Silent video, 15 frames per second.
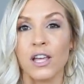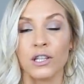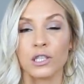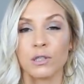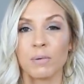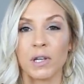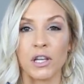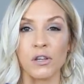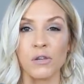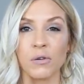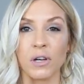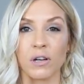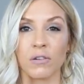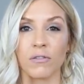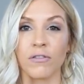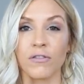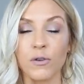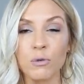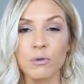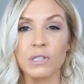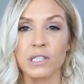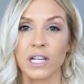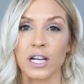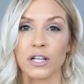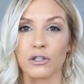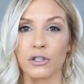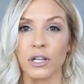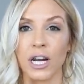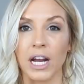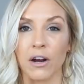These would be cute on a food
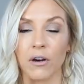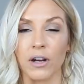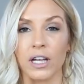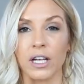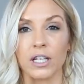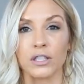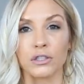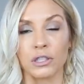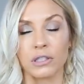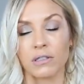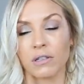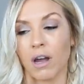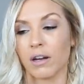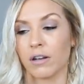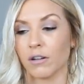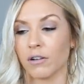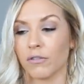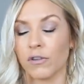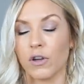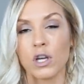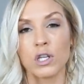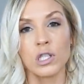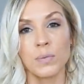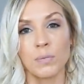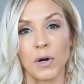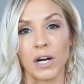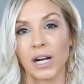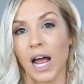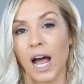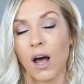station area, just kind of
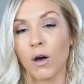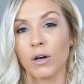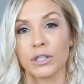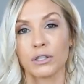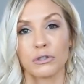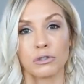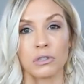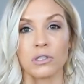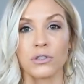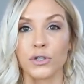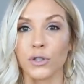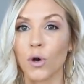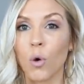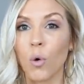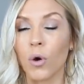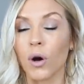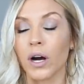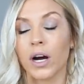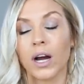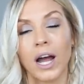spread out as just decor.